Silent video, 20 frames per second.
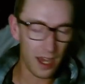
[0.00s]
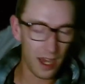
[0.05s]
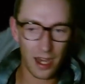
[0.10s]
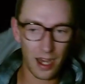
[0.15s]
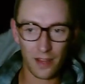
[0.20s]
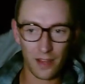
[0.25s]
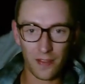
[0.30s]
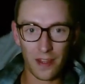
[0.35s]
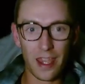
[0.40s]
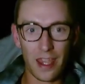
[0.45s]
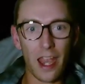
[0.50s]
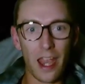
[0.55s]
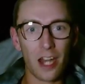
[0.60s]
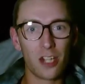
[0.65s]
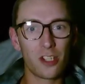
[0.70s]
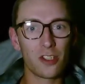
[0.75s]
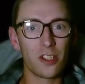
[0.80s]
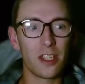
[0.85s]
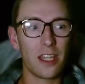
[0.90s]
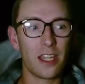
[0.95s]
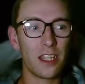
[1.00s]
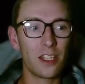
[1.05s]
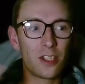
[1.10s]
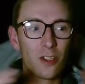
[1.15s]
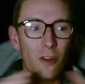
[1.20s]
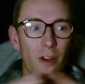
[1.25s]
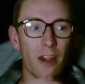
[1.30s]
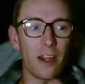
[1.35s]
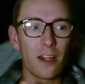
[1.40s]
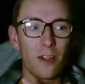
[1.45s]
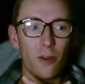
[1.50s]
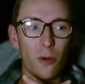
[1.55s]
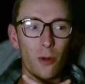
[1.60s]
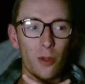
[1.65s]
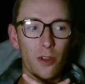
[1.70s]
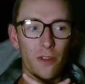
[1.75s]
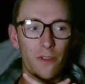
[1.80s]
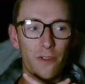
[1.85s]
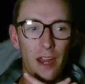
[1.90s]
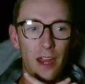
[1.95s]
they actually integrated all the
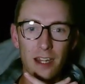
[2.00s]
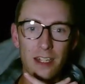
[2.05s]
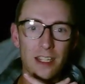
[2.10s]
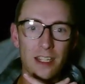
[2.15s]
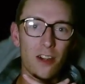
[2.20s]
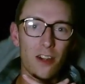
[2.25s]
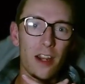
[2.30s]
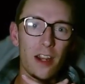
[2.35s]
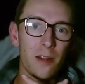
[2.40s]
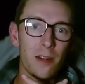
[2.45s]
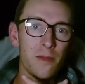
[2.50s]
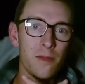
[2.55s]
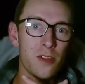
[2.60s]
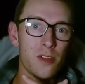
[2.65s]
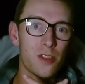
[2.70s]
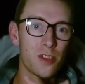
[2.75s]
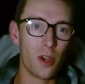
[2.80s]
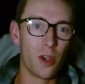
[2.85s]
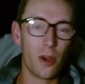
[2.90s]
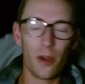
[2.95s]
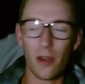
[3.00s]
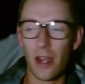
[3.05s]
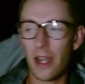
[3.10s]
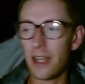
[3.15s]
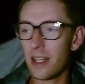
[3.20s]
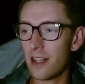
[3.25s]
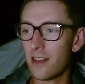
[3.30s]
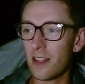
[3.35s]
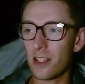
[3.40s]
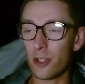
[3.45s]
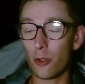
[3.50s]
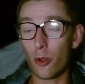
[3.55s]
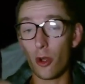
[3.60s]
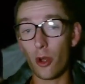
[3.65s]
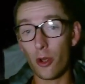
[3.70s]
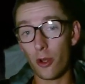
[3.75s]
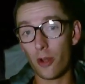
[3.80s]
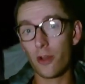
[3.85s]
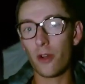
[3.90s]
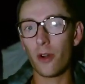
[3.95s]
vanity items. So anything you
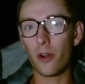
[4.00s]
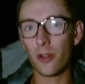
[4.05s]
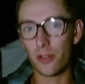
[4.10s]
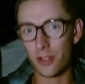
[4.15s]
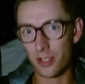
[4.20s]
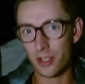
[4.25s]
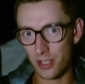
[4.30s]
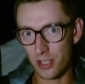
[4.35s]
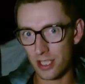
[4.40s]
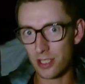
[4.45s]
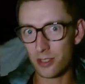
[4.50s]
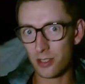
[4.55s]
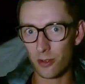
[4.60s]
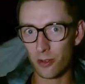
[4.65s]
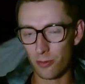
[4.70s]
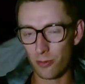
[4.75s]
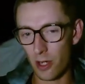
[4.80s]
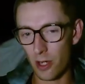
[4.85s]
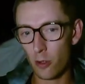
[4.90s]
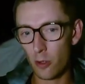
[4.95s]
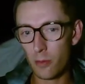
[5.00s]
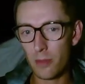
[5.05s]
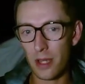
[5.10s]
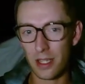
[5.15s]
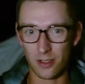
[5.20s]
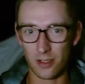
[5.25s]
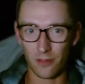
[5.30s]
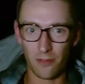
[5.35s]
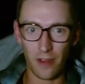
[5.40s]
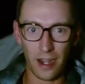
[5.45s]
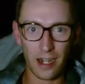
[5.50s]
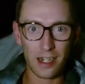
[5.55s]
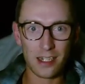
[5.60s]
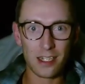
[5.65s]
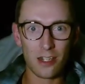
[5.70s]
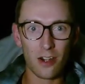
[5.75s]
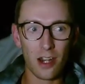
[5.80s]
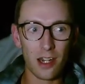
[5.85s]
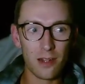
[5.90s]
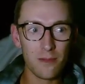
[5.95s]
earn on the seasonal realm as a vanity
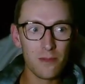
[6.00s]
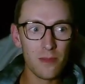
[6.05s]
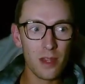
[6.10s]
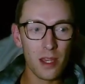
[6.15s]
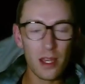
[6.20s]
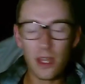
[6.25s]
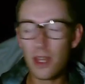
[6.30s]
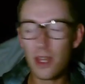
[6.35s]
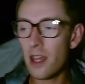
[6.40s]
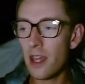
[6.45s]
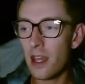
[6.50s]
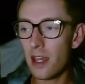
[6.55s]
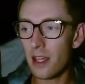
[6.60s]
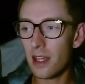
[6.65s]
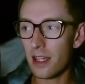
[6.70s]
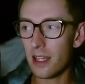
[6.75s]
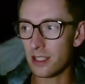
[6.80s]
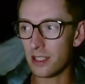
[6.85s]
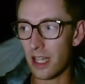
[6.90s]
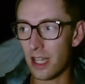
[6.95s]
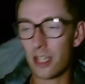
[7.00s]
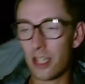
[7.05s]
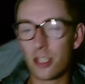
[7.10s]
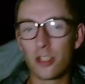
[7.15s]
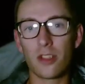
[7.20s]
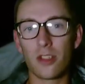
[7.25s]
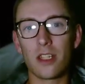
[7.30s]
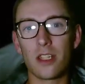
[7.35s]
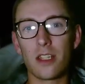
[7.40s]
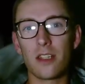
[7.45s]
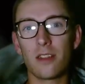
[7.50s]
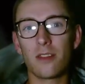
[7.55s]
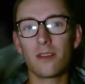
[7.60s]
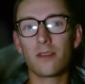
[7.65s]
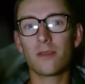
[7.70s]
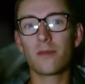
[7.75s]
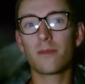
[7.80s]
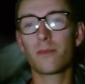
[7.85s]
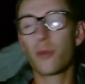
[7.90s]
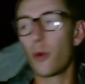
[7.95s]
item is actually
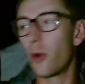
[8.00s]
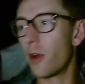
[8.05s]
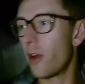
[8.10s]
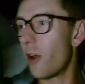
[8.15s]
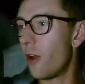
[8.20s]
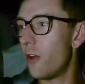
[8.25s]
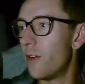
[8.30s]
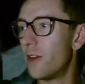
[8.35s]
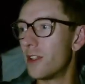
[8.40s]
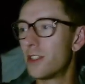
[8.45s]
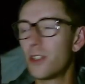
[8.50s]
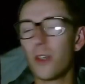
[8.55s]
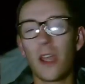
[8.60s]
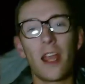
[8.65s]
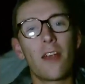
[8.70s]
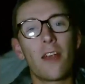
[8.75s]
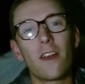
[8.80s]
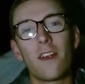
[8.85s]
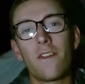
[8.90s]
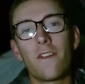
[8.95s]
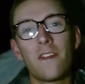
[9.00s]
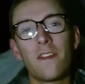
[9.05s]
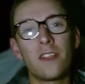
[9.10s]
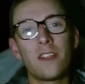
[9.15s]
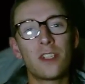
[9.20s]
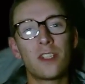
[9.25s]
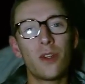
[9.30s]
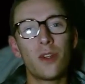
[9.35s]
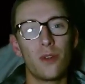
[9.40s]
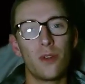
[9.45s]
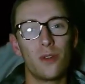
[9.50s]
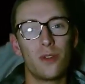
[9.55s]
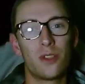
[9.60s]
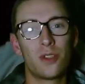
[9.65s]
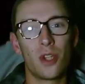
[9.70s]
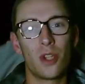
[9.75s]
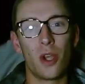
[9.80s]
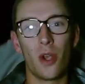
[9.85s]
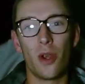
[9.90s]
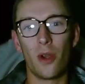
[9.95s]
brought over to Area 52.
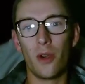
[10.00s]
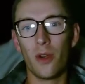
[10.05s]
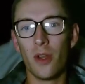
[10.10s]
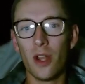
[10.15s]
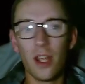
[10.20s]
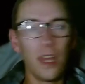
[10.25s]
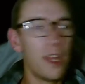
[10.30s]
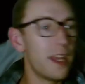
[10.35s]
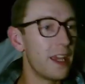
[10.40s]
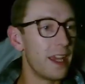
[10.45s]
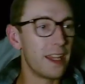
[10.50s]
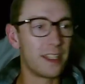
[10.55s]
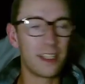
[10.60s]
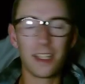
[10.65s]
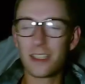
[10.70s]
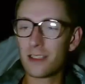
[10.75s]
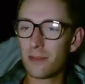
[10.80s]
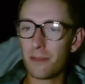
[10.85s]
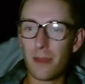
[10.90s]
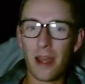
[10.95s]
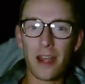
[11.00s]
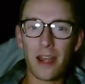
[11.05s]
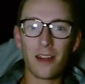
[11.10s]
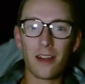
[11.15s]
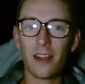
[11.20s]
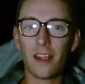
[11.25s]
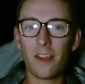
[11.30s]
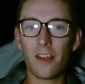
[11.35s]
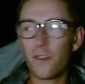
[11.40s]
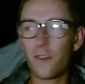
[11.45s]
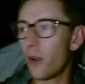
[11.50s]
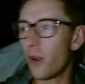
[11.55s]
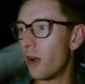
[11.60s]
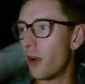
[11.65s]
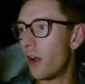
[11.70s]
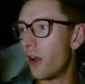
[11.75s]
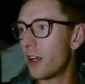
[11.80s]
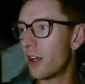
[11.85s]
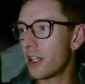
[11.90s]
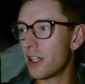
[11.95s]
So it doesn't matter if you're
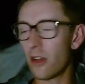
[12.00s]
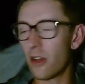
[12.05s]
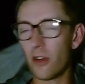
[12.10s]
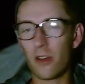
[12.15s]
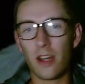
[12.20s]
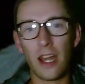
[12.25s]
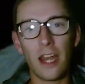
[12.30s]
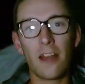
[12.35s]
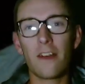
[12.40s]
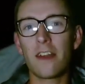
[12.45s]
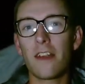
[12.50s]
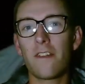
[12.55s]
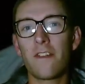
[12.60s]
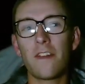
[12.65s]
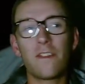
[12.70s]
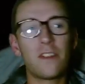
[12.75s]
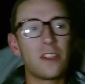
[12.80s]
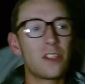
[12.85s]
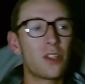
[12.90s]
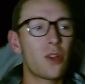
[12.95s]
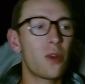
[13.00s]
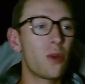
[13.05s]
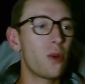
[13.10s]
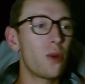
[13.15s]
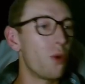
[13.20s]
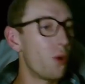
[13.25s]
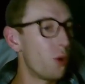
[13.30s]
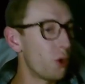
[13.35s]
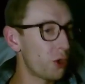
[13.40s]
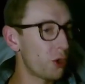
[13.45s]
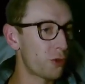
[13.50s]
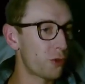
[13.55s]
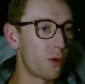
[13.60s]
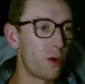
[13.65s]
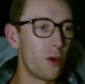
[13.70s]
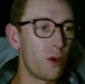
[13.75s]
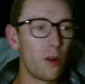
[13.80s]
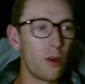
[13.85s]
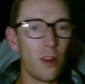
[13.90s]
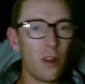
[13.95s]
earning it on Area 52 or
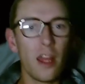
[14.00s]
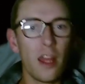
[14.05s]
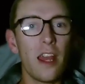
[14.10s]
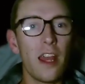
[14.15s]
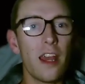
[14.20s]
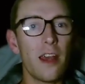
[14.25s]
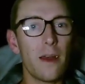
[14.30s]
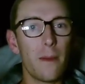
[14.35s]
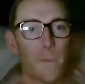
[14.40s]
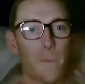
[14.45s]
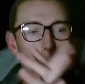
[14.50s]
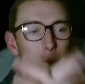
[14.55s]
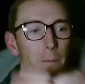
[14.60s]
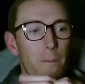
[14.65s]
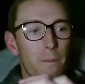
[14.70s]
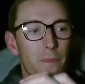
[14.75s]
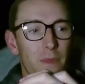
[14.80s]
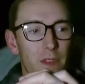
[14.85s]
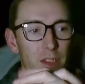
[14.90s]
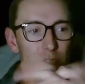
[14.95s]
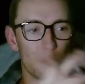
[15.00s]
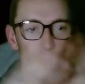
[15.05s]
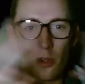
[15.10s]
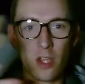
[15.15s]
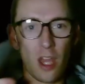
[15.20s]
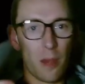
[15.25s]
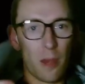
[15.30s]
Thrall. It's all coming